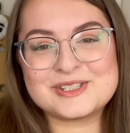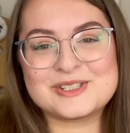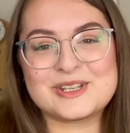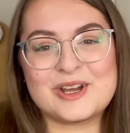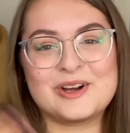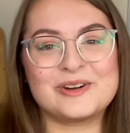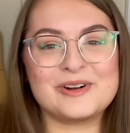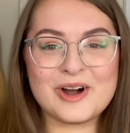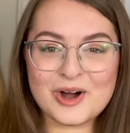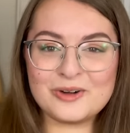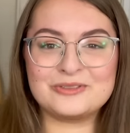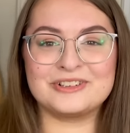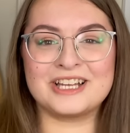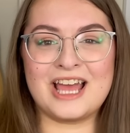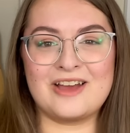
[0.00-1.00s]
so
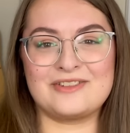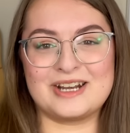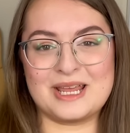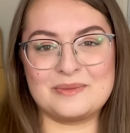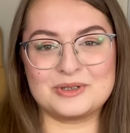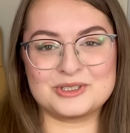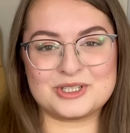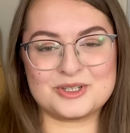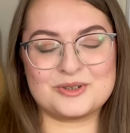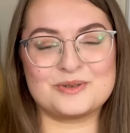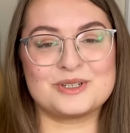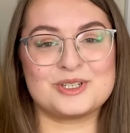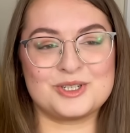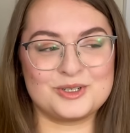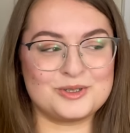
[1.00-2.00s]
hopefully I've enabled you
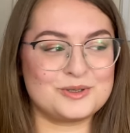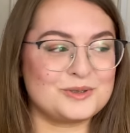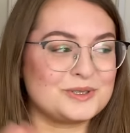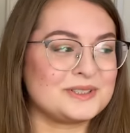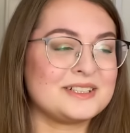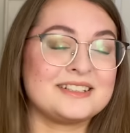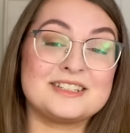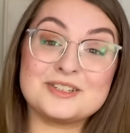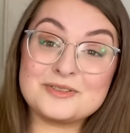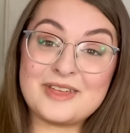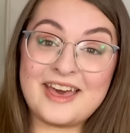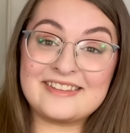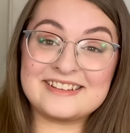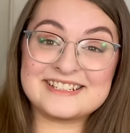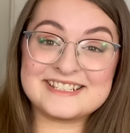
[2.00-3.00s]
to do
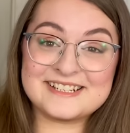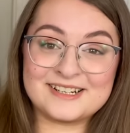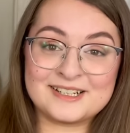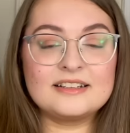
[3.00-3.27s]
that this year.